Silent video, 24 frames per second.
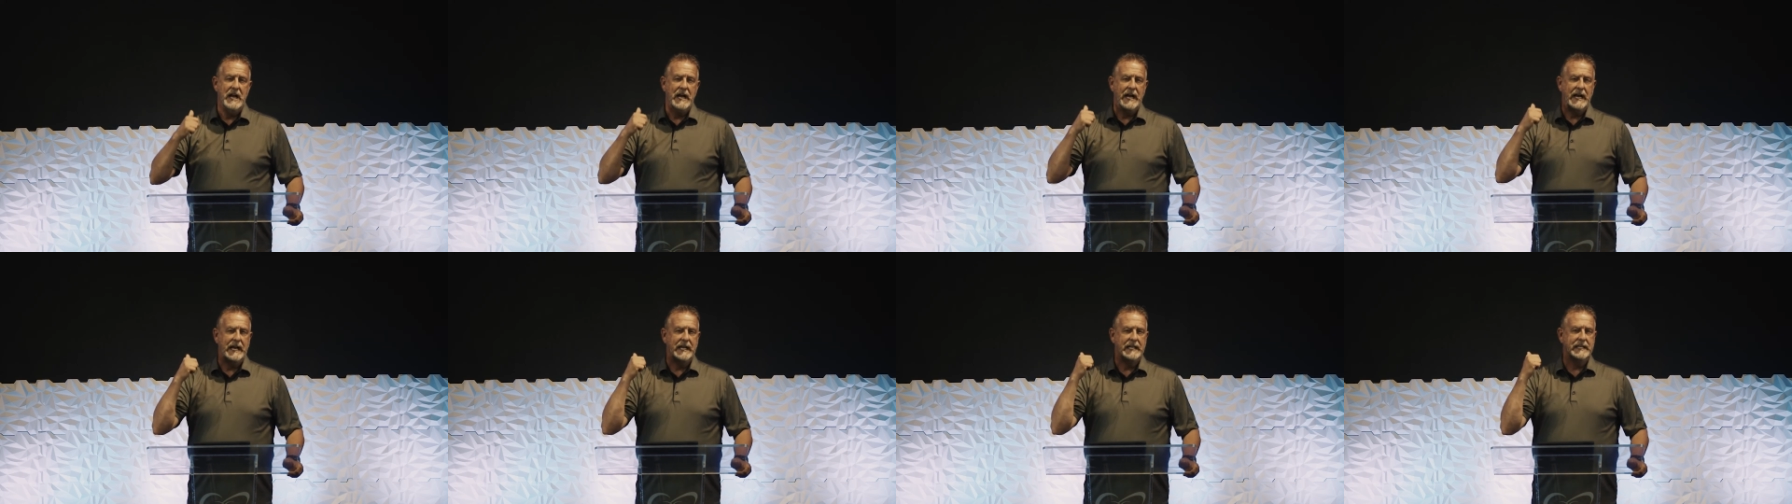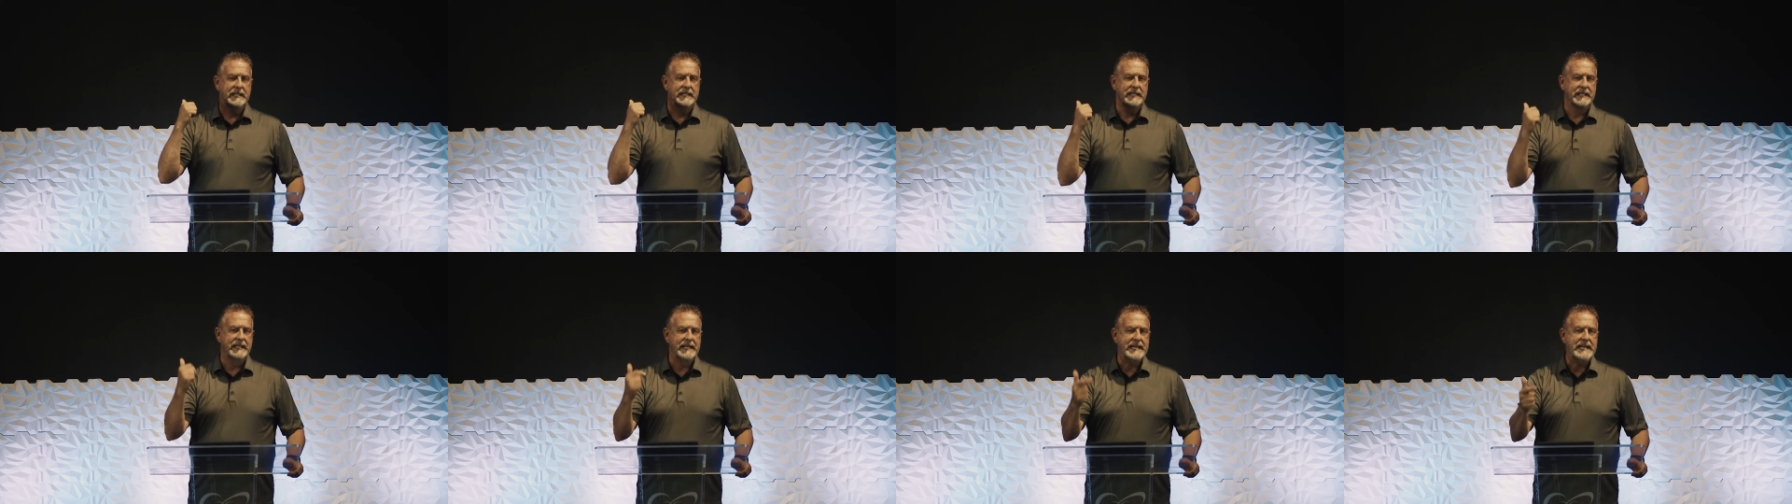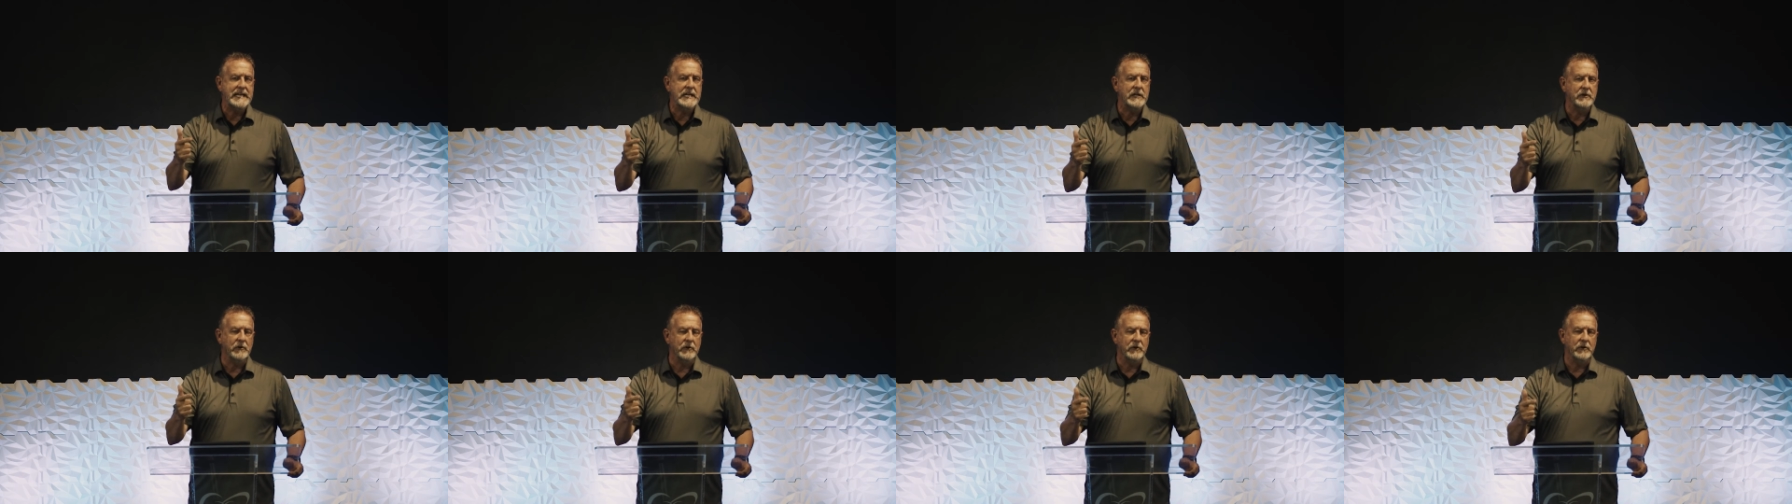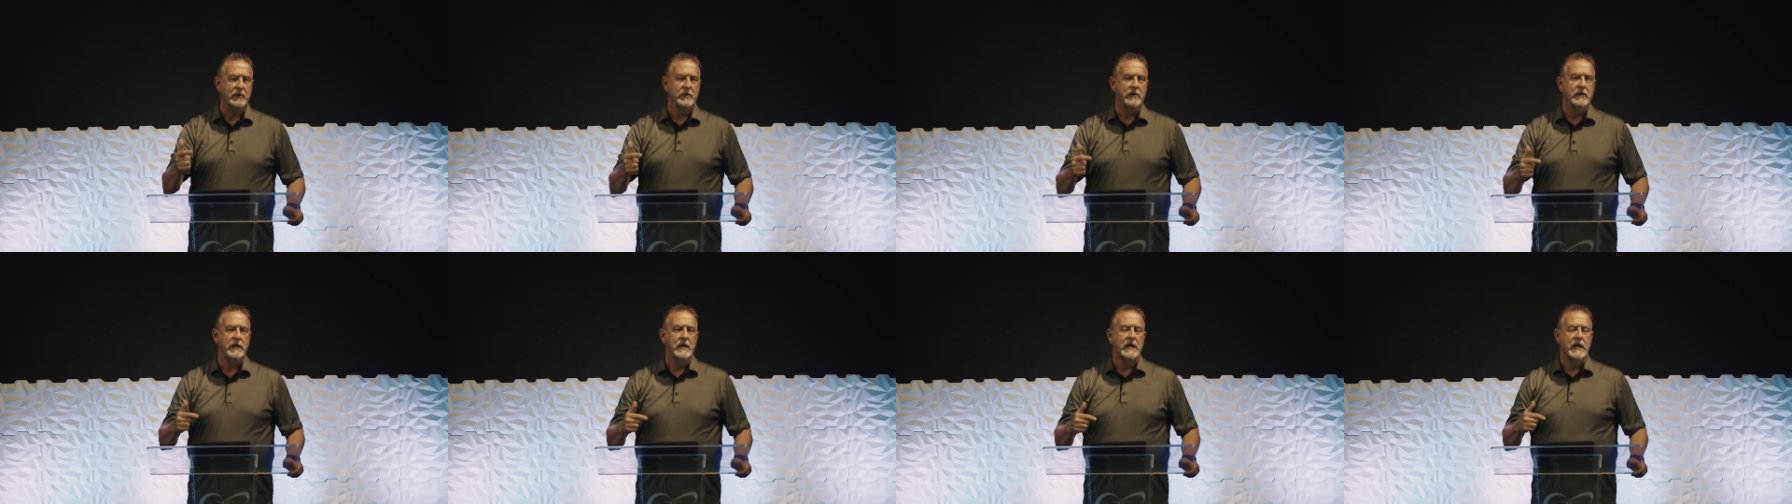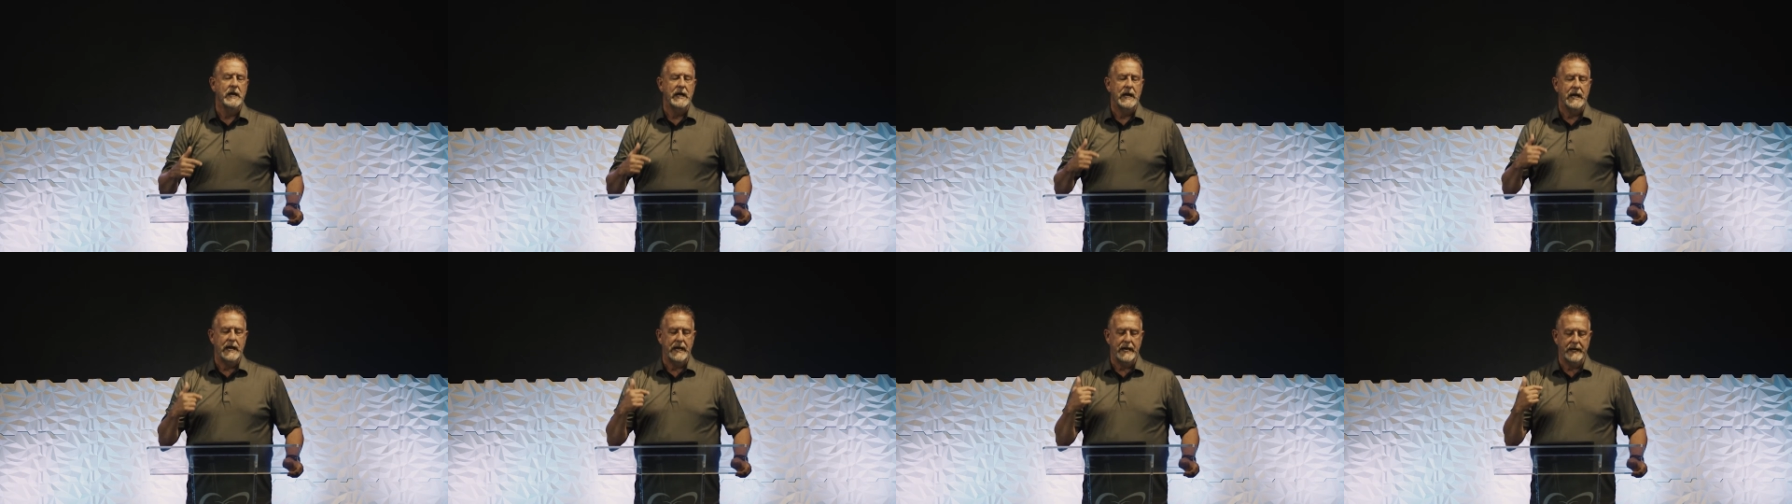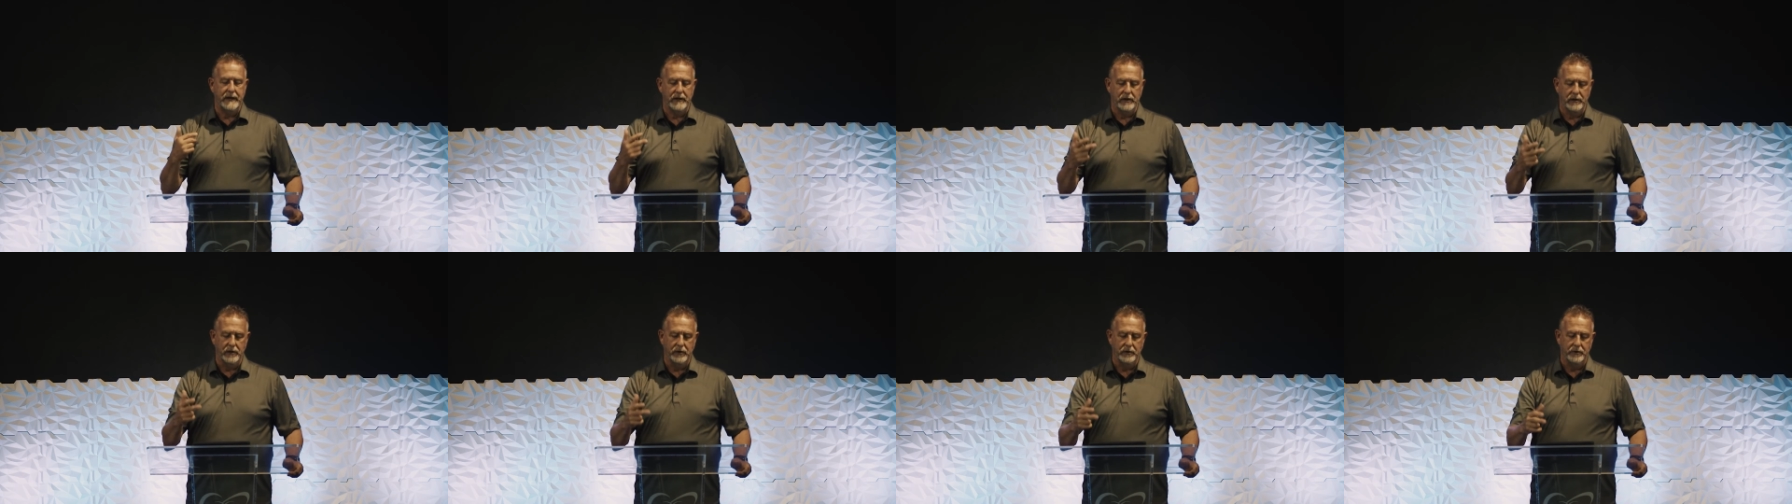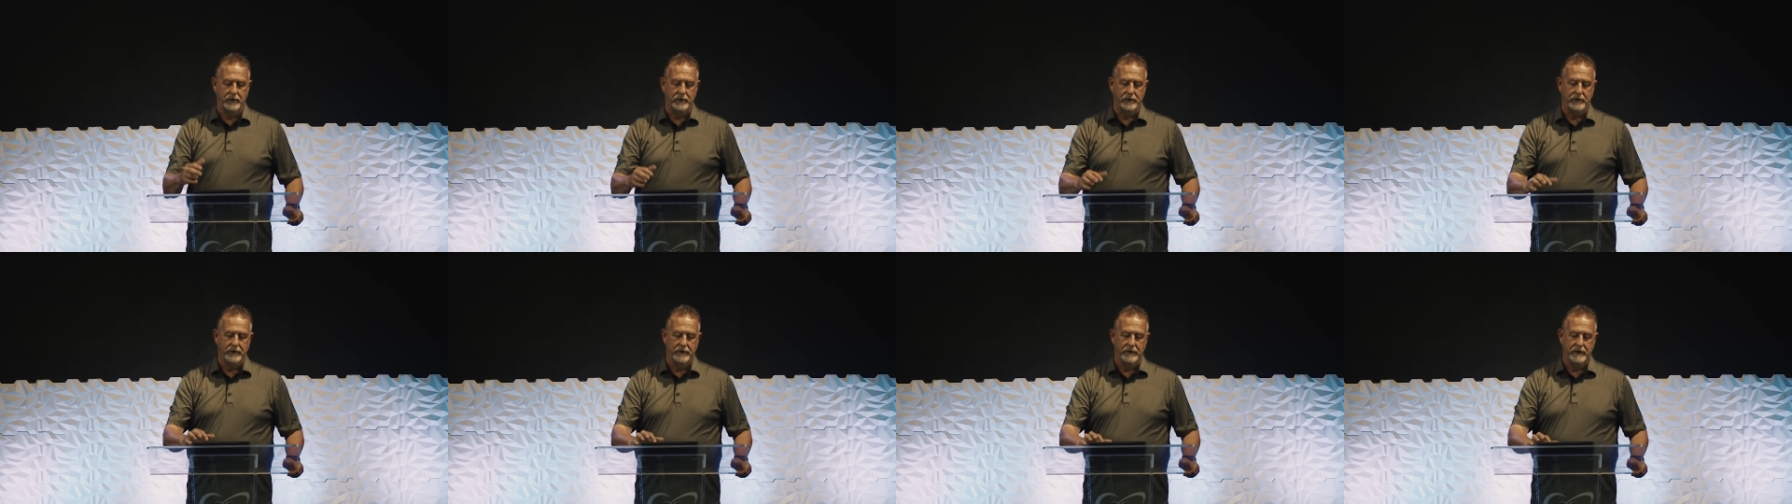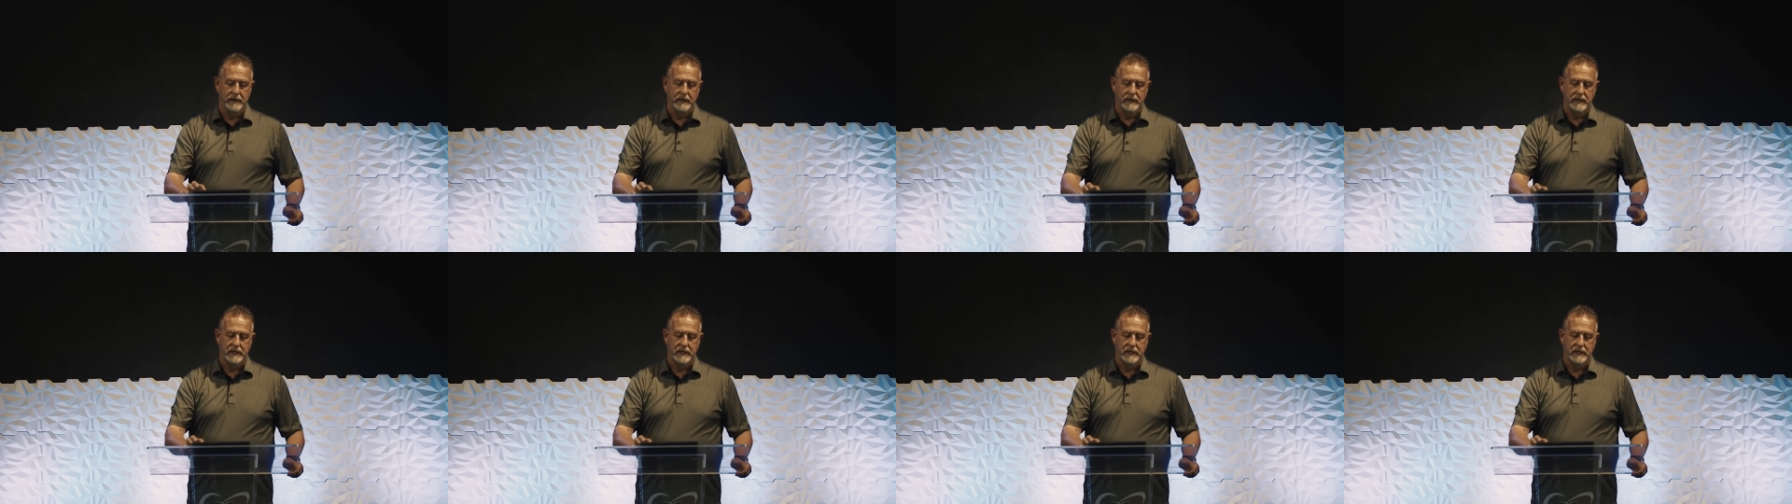a leaner, and a learner.